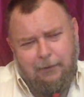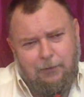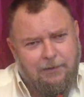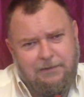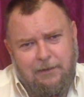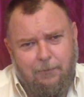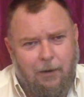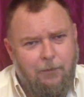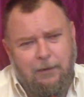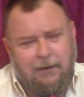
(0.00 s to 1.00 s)
crossed the
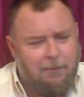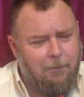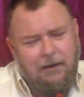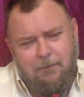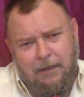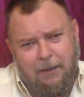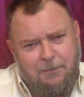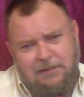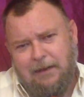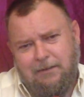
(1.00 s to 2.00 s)
road and it made me
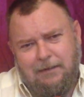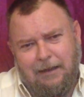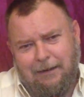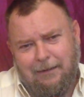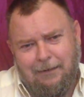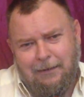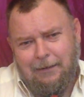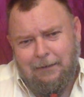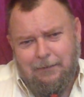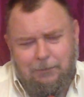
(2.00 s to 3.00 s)
upset, and
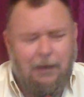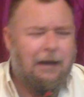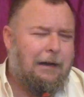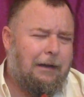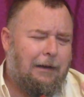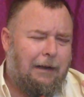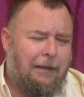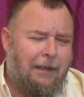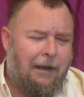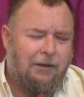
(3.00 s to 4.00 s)
wow,
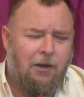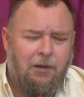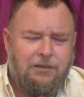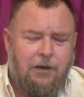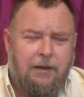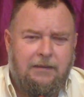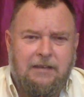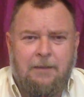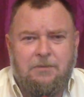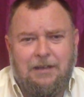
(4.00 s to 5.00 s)
and they're like, oh, sorry,
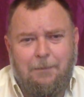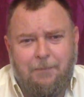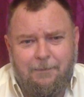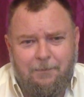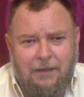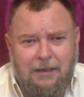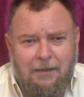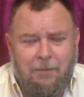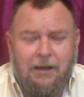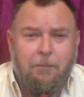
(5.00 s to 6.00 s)
time's up,
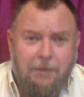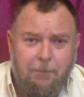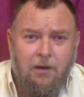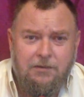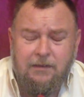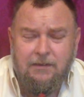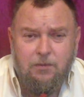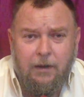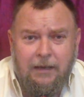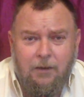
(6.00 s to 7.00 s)
but I'll be passing this
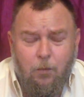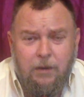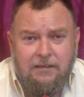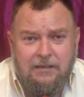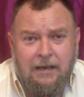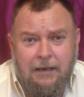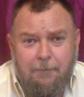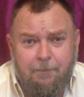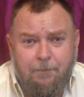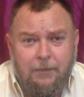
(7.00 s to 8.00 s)
way in a week's
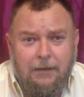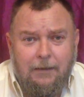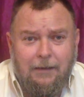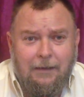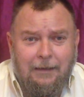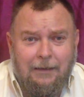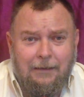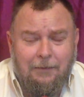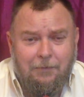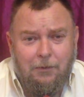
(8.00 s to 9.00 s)
time,
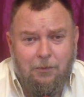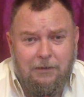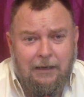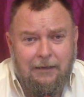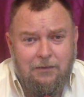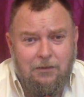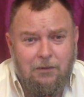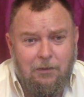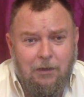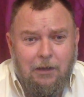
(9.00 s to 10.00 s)
and if you would like
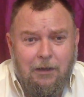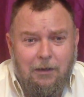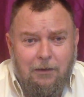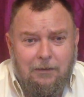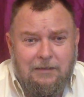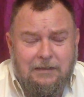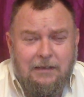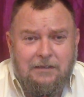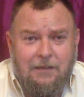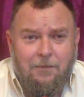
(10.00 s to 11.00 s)
to
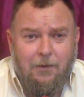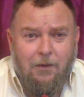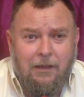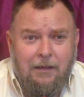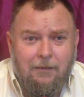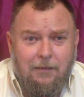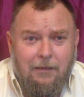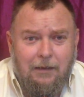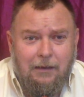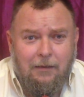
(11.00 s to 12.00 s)
discuss that further,
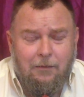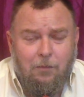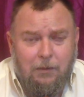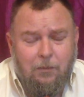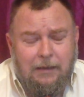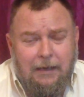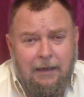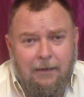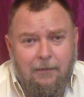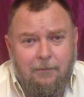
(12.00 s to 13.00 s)
then we
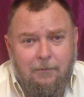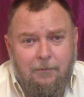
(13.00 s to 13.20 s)
can.